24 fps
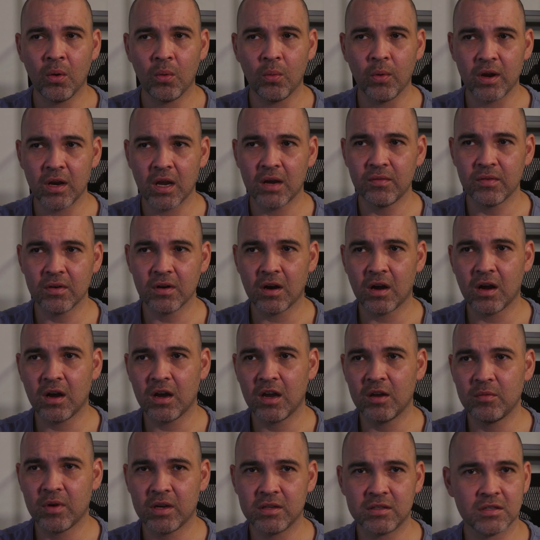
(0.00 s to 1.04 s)
Whenever
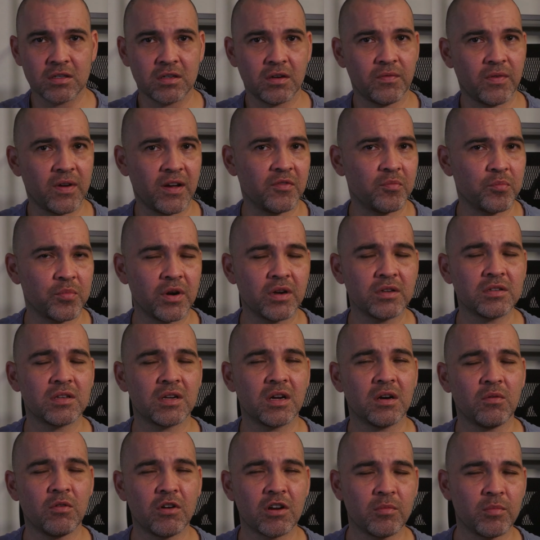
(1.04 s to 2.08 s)
I myself have printed
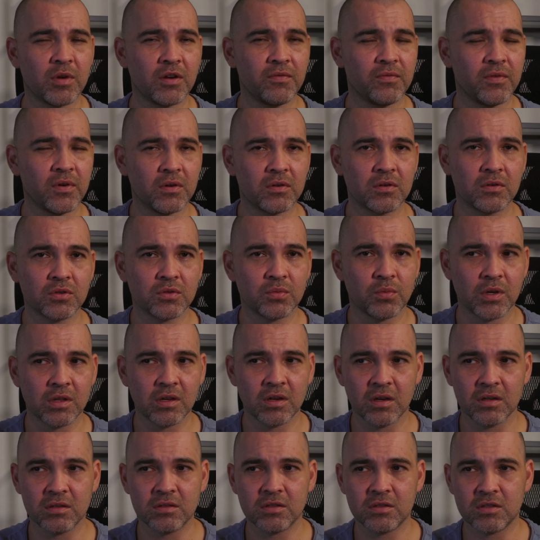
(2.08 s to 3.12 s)
out one of my photos,
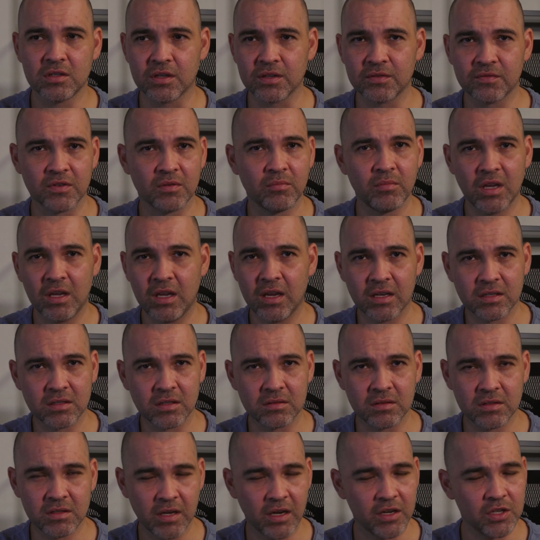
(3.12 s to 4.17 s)
whether it's just for me as a
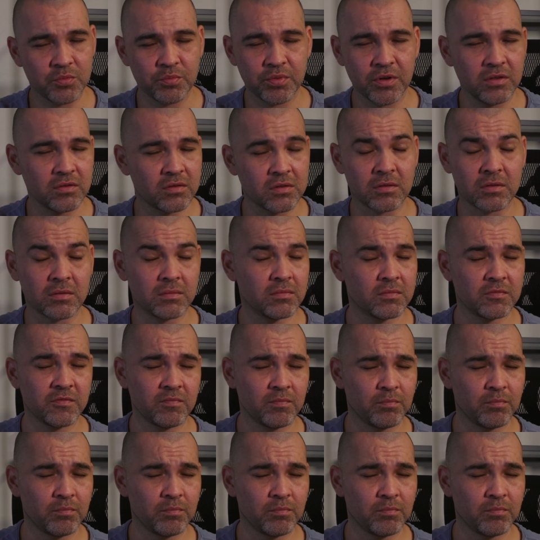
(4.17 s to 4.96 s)
test print or